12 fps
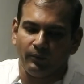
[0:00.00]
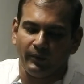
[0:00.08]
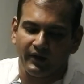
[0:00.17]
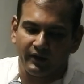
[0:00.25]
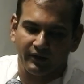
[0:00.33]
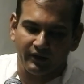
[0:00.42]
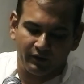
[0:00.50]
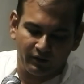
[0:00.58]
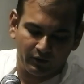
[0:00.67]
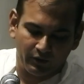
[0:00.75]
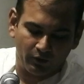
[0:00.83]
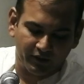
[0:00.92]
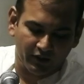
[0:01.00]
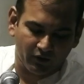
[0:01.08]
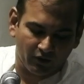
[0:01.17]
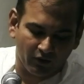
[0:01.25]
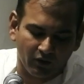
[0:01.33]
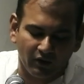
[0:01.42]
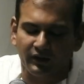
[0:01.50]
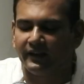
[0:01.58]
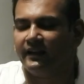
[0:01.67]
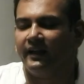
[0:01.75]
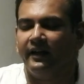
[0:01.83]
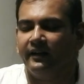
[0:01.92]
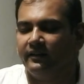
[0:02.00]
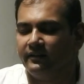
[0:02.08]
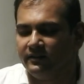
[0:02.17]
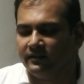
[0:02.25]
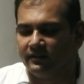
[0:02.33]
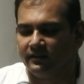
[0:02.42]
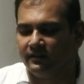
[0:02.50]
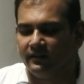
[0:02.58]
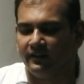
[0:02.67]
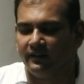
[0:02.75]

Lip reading: When look at all the characters,